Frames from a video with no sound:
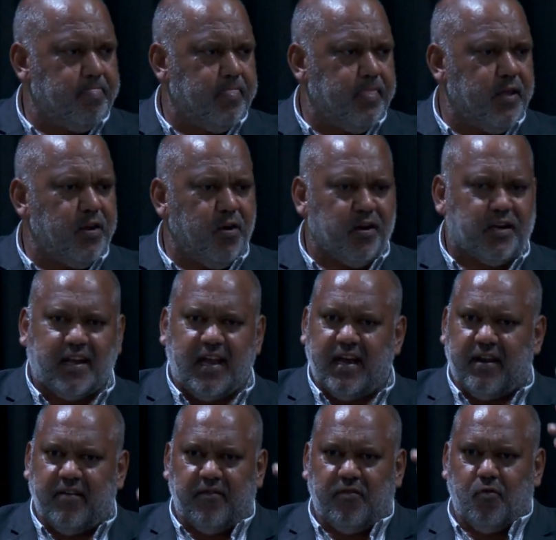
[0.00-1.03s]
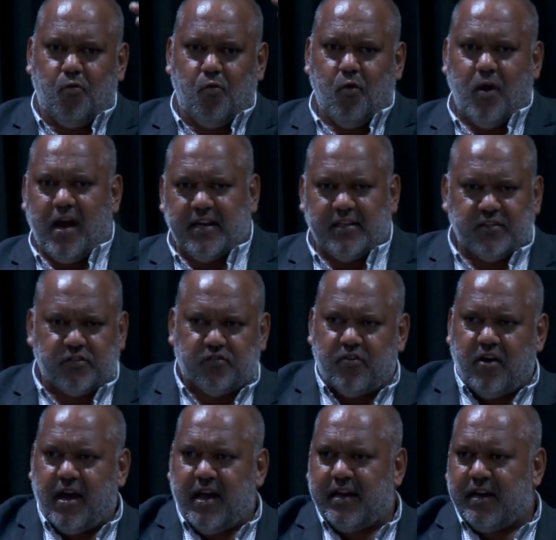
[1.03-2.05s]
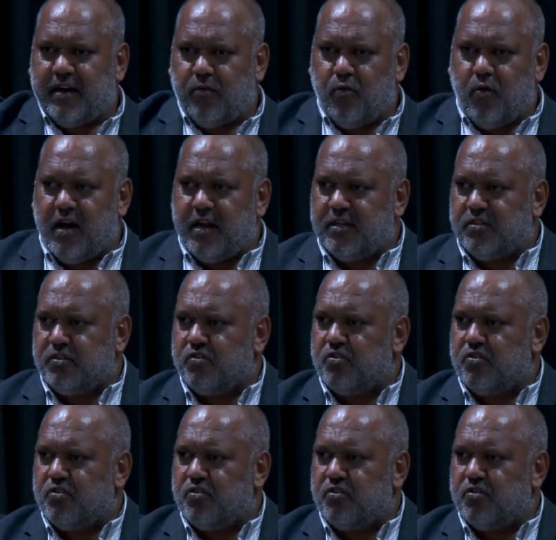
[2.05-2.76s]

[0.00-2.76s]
They're not kind of one's right and one's